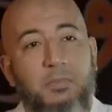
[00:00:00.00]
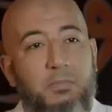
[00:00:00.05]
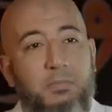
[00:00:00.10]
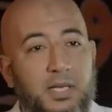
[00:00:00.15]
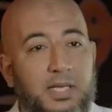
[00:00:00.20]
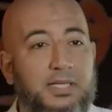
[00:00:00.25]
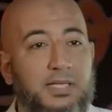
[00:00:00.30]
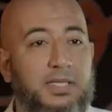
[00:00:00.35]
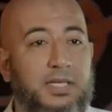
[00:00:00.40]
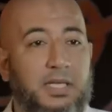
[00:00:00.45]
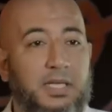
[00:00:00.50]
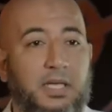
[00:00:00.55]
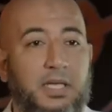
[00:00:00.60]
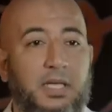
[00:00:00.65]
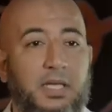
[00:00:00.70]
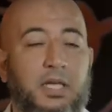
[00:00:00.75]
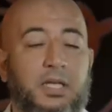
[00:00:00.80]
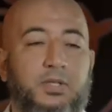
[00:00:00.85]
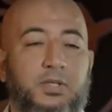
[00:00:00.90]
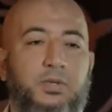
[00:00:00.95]
ability
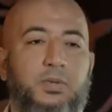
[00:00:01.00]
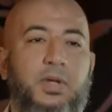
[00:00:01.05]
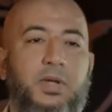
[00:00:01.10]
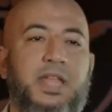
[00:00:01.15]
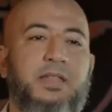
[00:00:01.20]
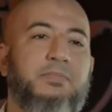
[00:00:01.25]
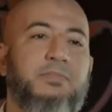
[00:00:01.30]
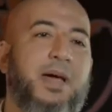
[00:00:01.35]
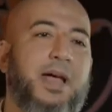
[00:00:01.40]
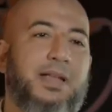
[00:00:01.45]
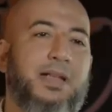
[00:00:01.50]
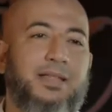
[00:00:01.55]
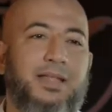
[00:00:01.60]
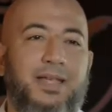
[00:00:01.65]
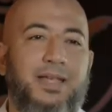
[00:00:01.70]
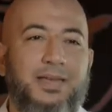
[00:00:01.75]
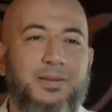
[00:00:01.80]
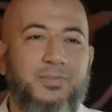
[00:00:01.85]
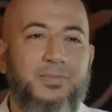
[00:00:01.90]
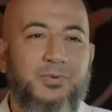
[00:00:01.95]
to get married
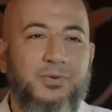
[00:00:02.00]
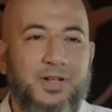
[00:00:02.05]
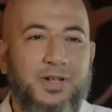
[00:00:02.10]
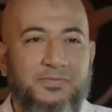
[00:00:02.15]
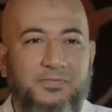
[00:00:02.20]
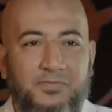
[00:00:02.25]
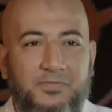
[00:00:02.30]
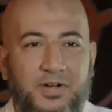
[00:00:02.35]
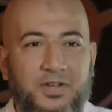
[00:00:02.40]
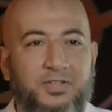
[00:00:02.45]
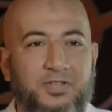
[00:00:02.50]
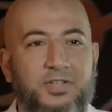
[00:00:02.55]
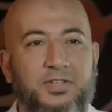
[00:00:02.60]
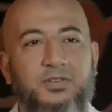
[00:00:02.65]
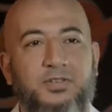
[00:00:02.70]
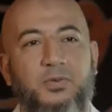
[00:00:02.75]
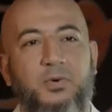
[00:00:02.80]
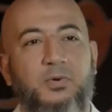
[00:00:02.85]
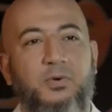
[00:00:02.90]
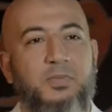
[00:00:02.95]
anymore and
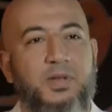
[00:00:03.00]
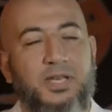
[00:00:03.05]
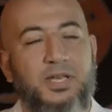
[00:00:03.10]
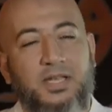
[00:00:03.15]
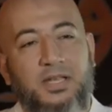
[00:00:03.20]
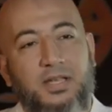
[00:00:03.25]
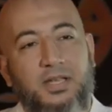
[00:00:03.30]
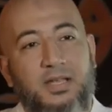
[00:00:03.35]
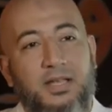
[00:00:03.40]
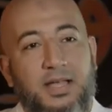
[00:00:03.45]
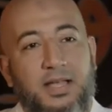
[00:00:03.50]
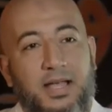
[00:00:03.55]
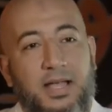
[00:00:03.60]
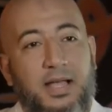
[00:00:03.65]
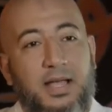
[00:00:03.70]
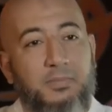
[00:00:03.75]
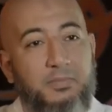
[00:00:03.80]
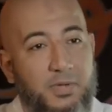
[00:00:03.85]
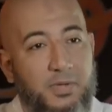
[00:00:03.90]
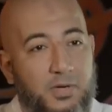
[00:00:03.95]
function normally,
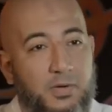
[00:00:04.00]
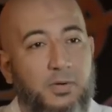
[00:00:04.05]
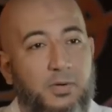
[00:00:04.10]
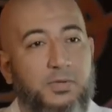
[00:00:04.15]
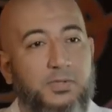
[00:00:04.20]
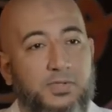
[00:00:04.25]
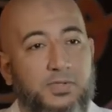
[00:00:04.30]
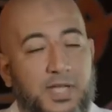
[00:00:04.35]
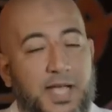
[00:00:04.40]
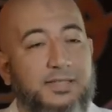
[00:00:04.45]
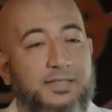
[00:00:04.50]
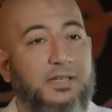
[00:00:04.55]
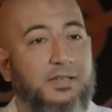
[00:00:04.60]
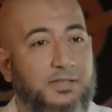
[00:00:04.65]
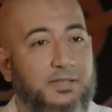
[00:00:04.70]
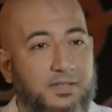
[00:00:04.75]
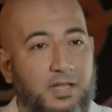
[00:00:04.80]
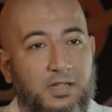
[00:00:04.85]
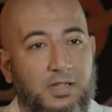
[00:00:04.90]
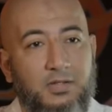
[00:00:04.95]
because as a
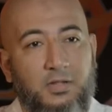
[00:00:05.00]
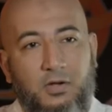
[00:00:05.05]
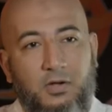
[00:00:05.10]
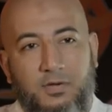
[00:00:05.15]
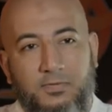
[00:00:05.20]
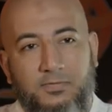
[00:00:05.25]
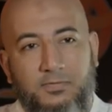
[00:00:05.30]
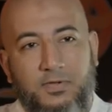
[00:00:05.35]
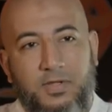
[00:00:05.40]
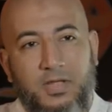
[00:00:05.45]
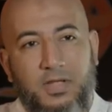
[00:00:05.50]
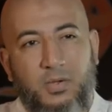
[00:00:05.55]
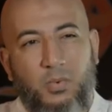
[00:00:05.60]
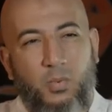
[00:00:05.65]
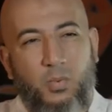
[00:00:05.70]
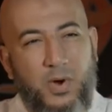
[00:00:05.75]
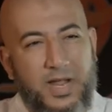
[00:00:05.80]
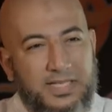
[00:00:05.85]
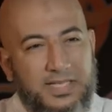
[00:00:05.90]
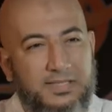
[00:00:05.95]
result of
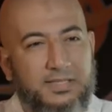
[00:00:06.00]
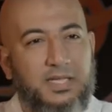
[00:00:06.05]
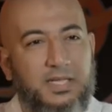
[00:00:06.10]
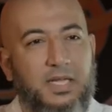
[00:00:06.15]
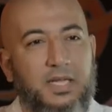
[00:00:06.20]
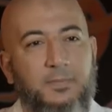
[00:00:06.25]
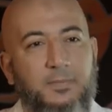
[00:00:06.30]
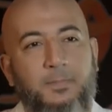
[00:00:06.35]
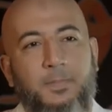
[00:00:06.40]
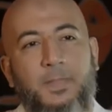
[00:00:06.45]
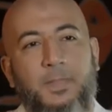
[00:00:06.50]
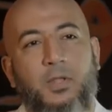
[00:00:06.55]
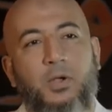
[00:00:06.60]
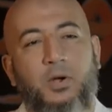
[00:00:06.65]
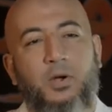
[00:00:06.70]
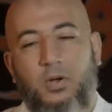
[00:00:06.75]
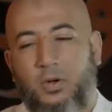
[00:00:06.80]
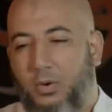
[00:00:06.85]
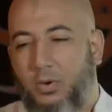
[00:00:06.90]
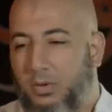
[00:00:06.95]
wasting
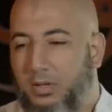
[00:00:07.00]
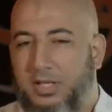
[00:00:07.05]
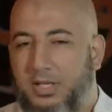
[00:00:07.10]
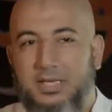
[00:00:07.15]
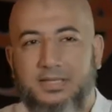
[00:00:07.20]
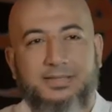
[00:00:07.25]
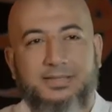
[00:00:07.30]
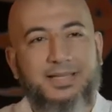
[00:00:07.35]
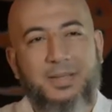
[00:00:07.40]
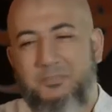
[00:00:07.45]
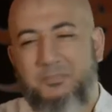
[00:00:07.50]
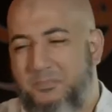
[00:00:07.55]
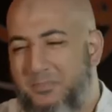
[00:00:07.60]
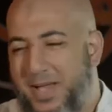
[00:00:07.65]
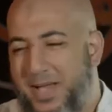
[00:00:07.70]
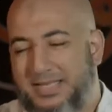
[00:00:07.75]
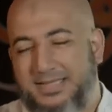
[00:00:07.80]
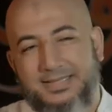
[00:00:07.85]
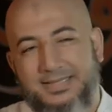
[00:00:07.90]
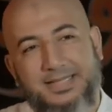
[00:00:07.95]
all the
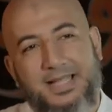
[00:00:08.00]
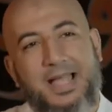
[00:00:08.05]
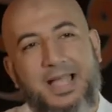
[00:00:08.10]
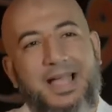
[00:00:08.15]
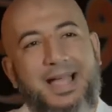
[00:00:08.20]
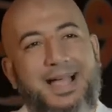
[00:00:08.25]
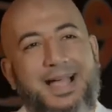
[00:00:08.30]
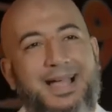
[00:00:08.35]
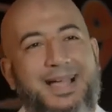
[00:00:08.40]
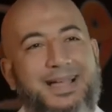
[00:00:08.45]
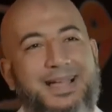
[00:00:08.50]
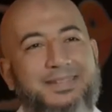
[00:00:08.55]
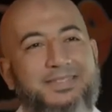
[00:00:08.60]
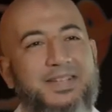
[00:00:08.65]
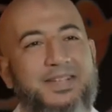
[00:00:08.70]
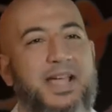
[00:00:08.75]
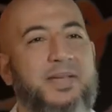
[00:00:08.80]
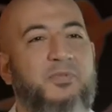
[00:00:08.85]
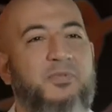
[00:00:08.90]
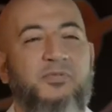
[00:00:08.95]
best
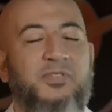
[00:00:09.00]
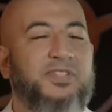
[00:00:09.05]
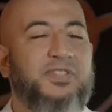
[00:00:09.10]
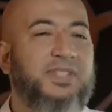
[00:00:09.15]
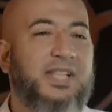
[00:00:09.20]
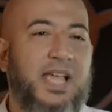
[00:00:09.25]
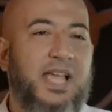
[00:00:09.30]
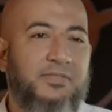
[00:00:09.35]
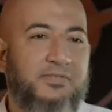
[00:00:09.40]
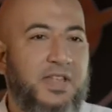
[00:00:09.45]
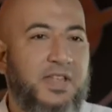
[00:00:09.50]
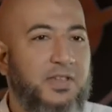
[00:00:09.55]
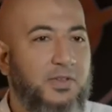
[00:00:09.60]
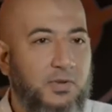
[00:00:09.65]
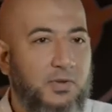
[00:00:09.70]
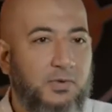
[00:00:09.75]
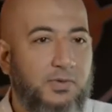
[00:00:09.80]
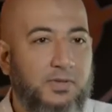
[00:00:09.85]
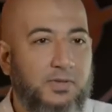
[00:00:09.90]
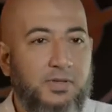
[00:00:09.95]
time of his life, the
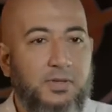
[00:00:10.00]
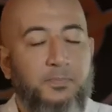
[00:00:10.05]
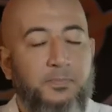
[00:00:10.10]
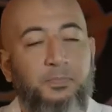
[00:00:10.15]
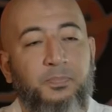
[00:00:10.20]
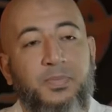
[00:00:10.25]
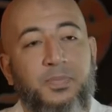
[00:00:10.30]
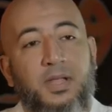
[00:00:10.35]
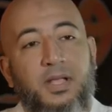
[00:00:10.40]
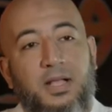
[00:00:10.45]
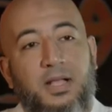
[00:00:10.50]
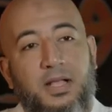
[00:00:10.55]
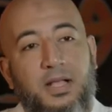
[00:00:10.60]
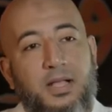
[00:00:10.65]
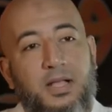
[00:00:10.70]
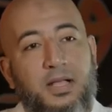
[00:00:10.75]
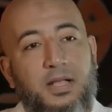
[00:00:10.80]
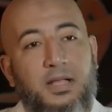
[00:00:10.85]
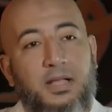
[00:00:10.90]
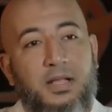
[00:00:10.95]
youth,
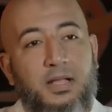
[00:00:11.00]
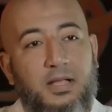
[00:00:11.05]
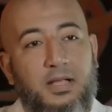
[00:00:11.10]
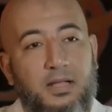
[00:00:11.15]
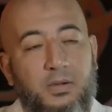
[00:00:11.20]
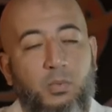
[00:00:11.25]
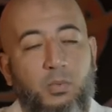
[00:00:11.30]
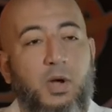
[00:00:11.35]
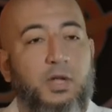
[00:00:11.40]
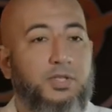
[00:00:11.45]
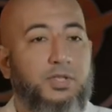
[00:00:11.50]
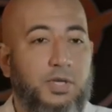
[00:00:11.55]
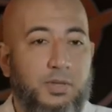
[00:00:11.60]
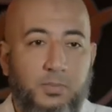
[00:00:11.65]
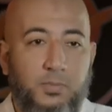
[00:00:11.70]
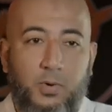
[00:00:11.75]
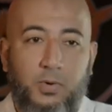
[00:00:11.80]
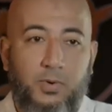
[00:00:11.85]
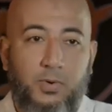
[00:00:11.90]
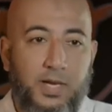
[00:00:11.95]
watching
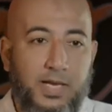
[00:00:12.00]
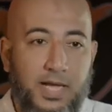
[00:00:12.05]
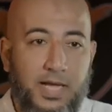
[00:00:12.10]
porn.